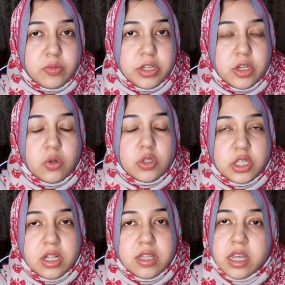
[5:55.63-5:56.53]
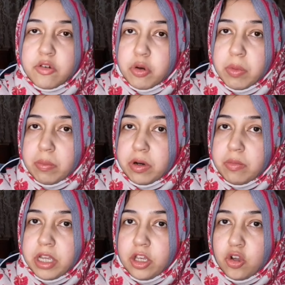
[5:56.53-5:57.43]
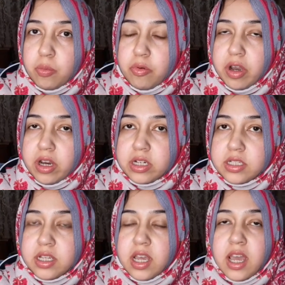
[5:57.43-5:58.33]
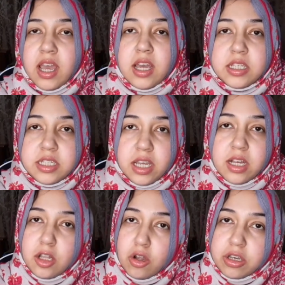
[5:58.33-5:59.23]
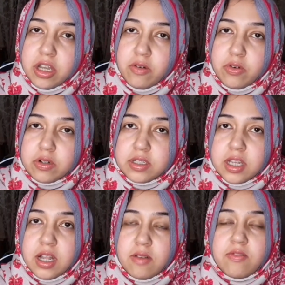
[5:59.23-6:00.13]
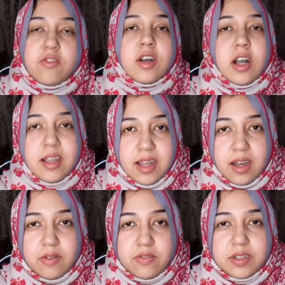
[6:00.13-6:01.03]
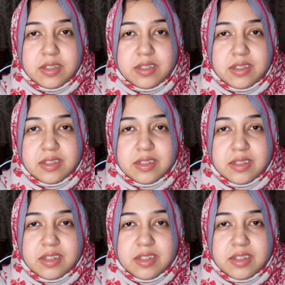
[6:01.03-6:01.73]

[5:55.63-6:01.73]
video. Till then, remember me in your prayers. Take a lot care of yourself. Allah Hafiz.